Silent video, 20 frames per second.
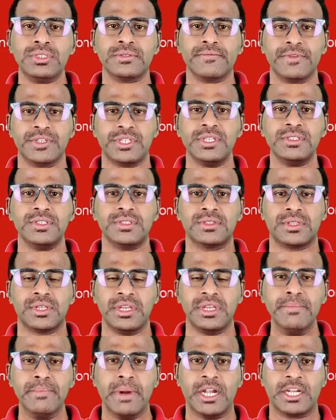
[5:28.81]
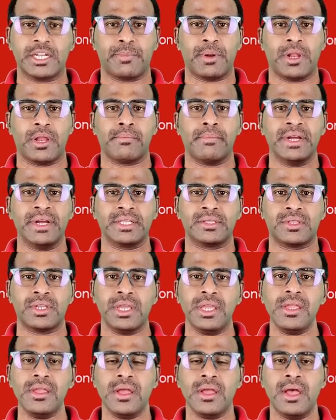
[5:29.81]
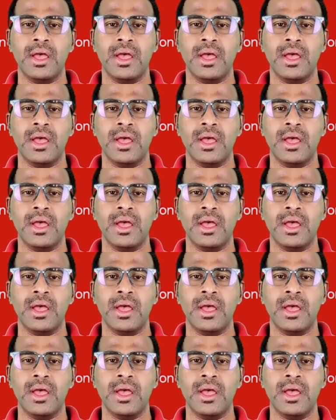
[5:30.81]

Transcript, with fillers: which is 3 multiplied by 3